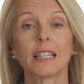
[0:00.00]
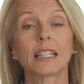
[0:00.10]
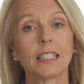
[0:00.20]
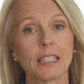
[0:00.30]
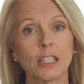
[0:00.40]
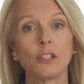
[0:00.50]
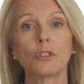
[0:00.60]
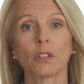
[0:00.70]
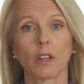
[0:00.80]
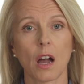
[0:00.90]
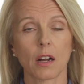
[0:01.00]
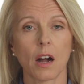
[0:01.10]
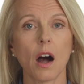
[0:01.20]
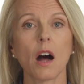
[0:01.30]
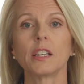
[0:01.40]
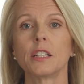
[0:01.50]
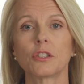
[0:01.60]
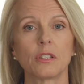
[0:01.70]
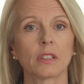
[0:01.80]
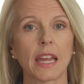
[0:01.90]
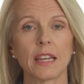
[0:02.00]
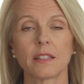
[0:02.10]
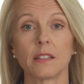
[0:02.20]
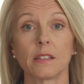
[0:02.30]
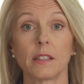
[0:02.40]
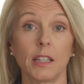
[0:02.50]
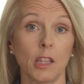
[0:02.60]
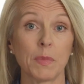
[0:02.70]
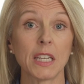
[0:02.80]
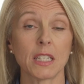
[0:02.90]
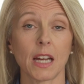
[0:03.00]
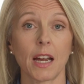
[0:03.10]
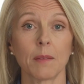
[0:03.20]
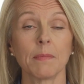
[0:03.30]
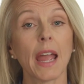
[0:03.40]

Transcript: Continue to log all additional cases in the meantime